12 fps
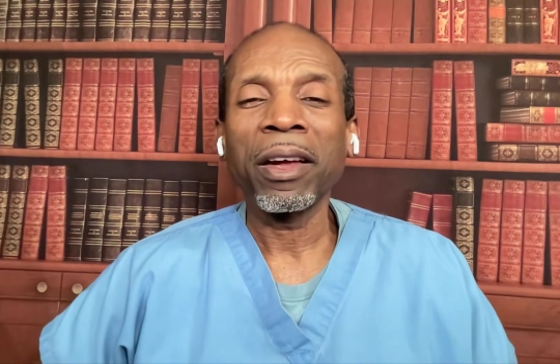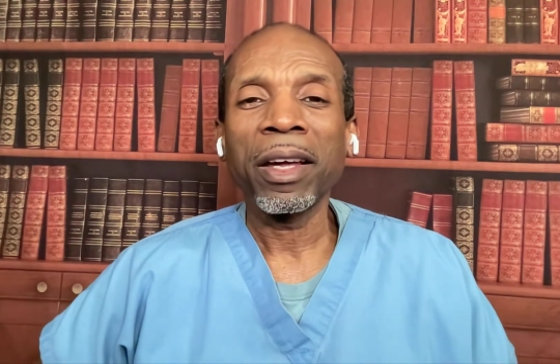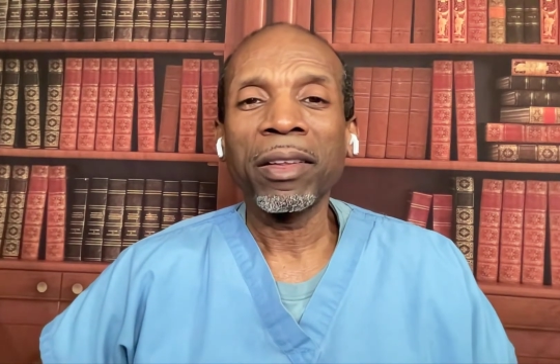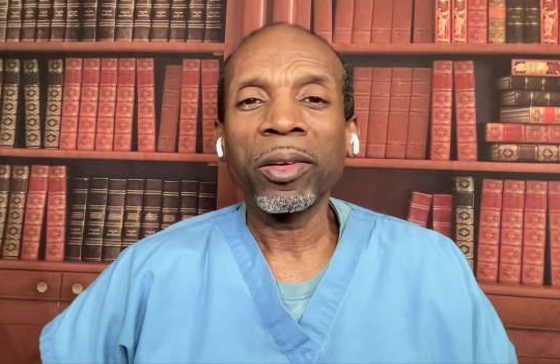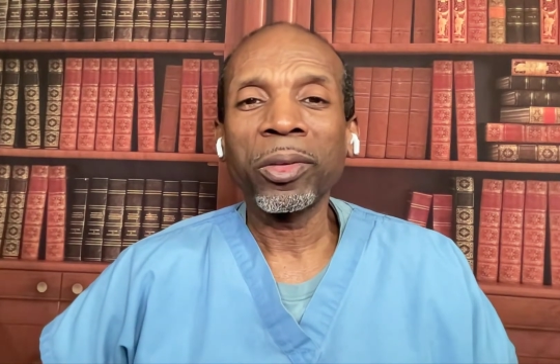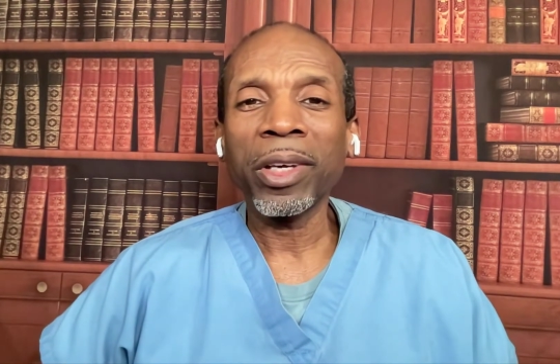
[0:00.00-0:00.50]

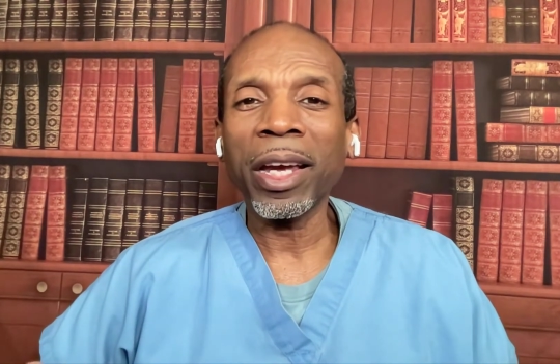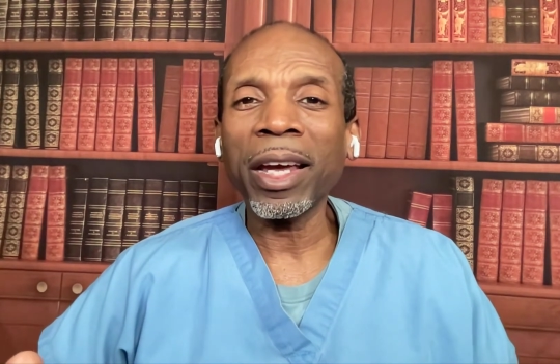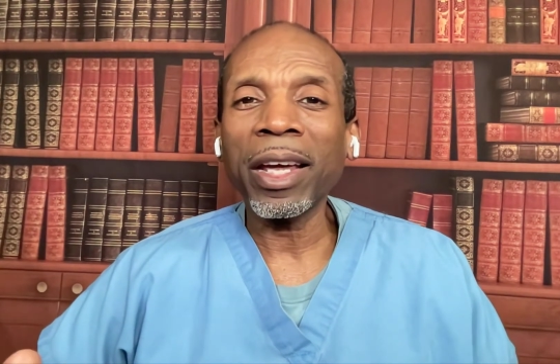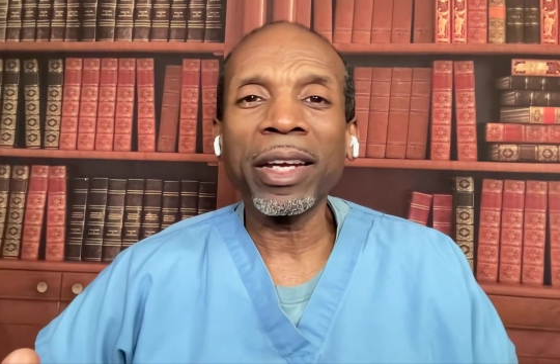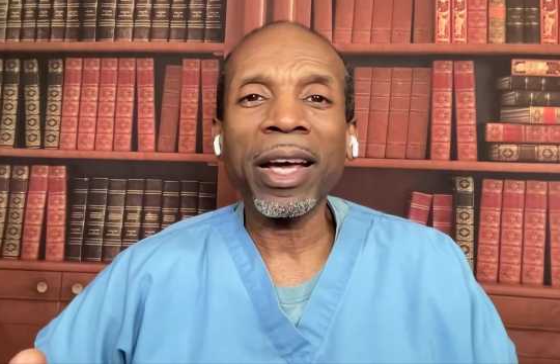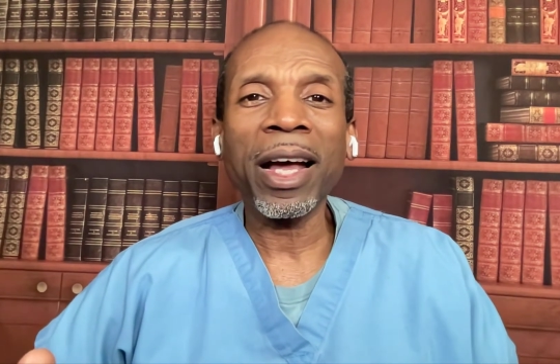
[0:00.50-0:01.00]
those
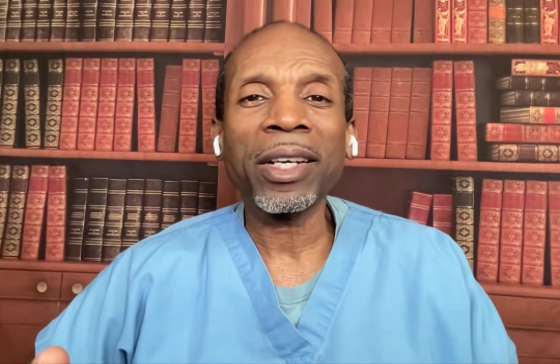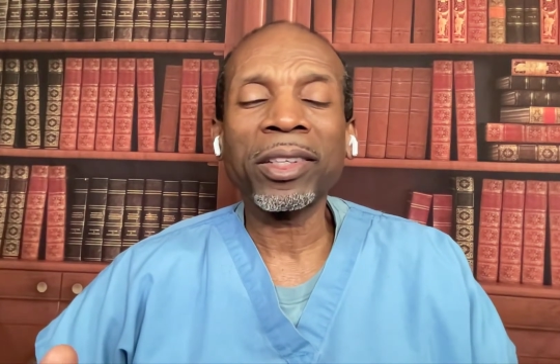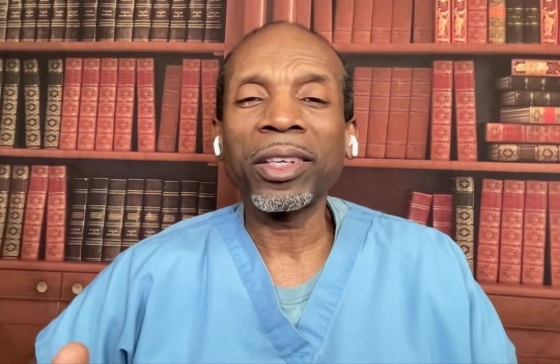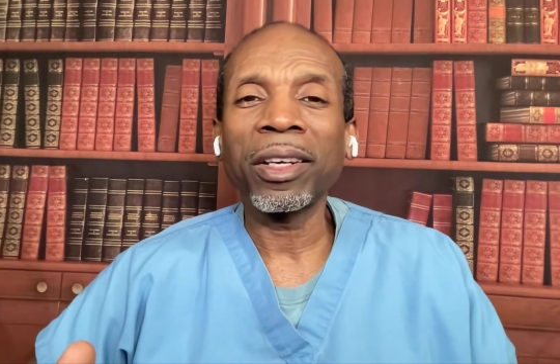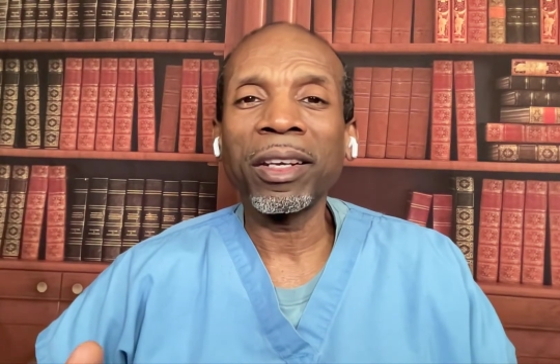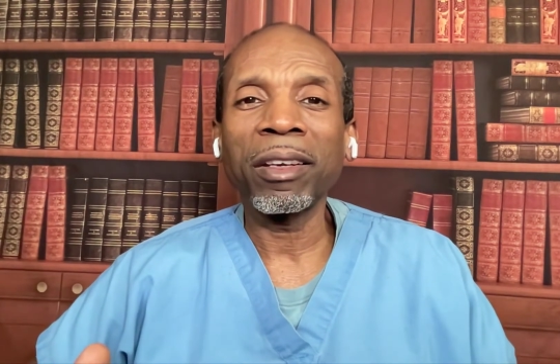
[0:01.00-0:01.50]

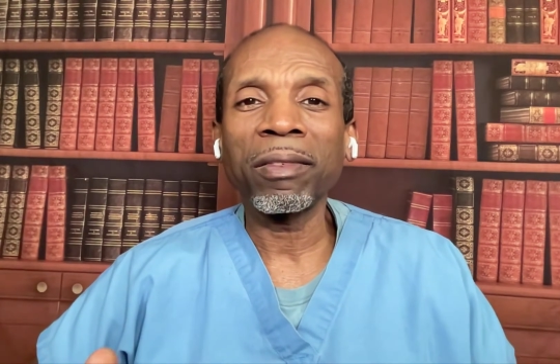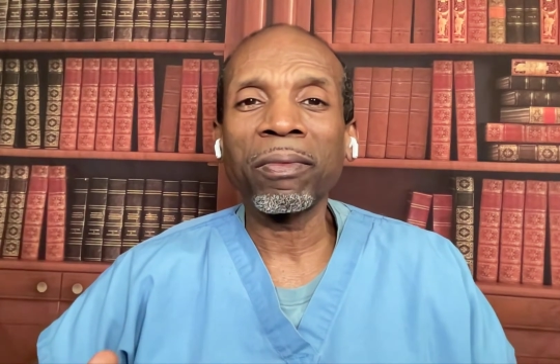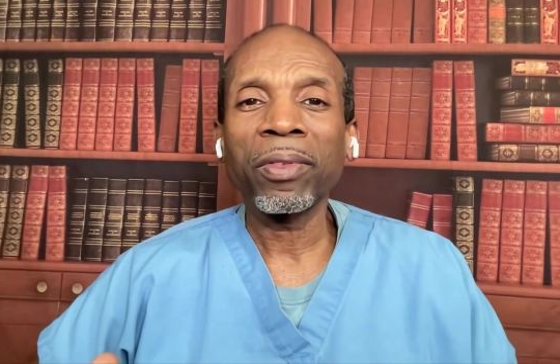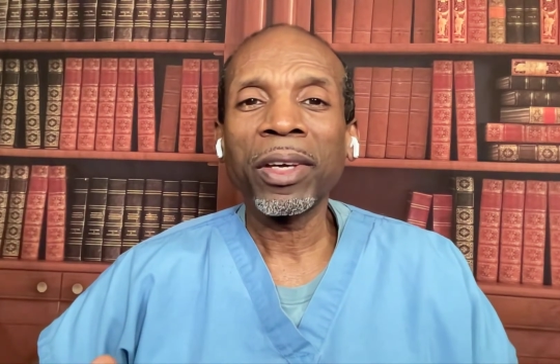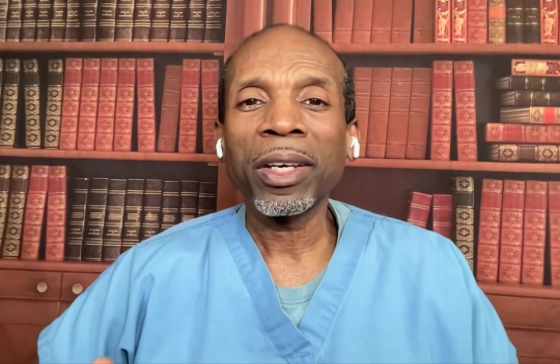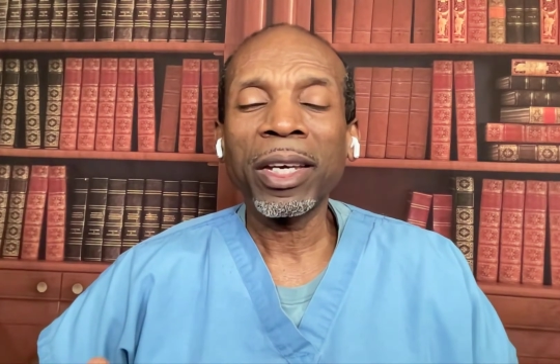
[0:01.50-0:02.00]
antioxidant
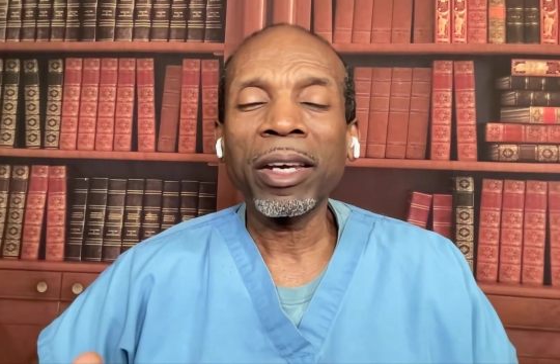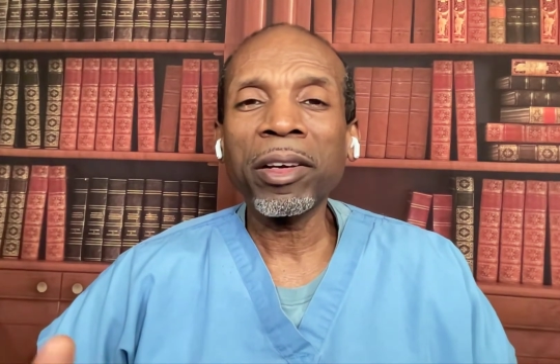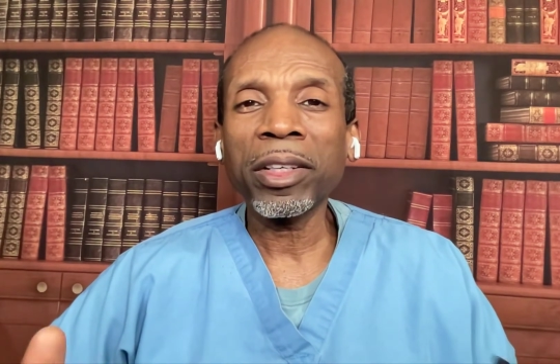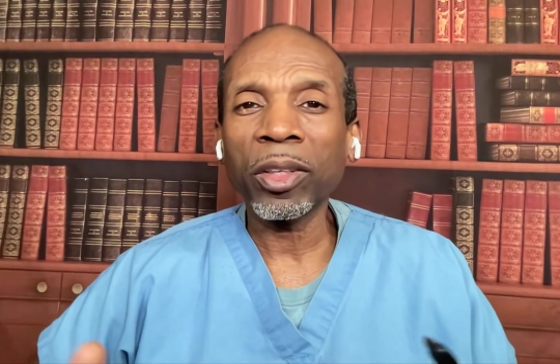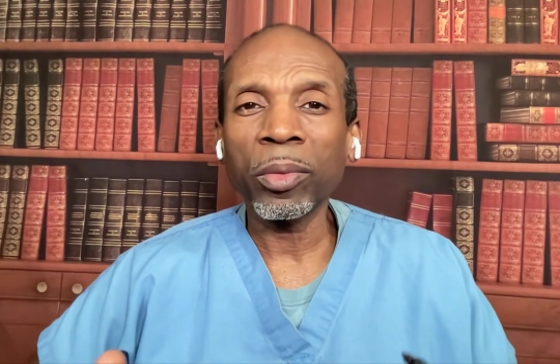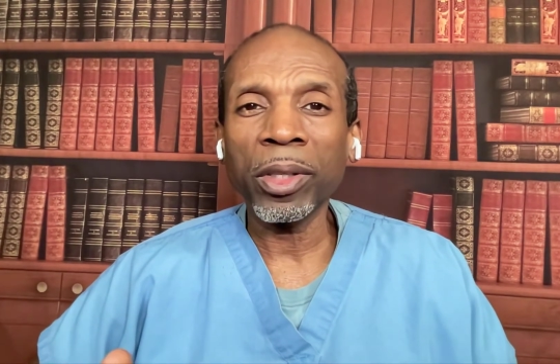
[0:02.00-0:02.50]

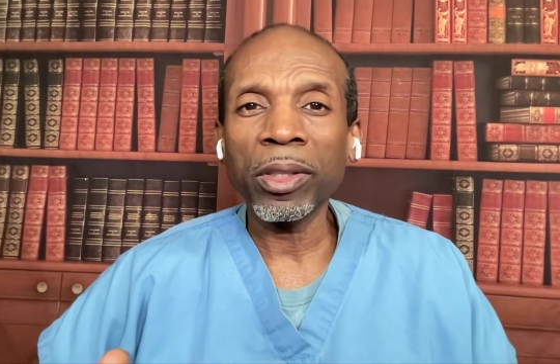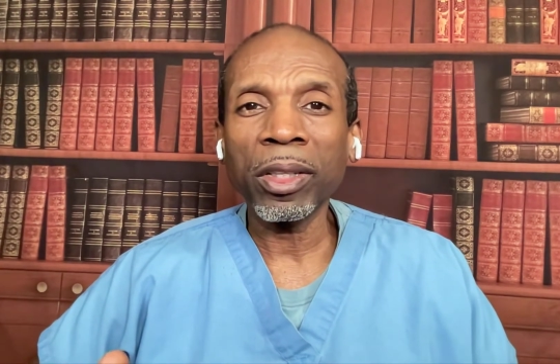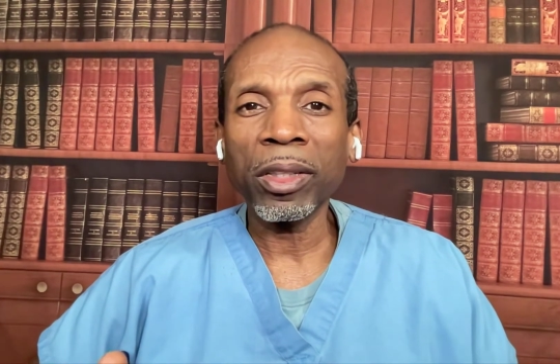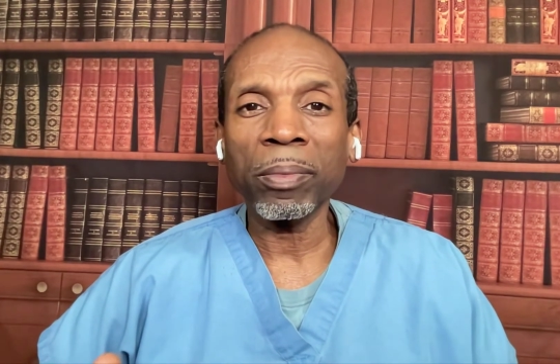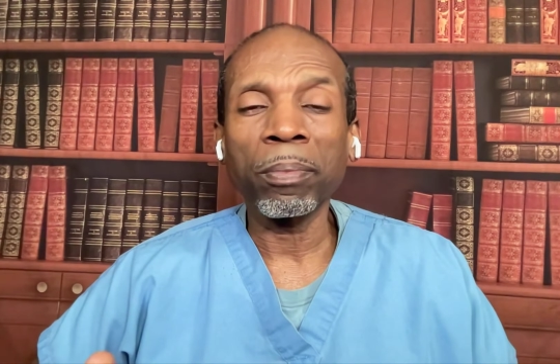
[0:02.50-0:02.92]
characteristics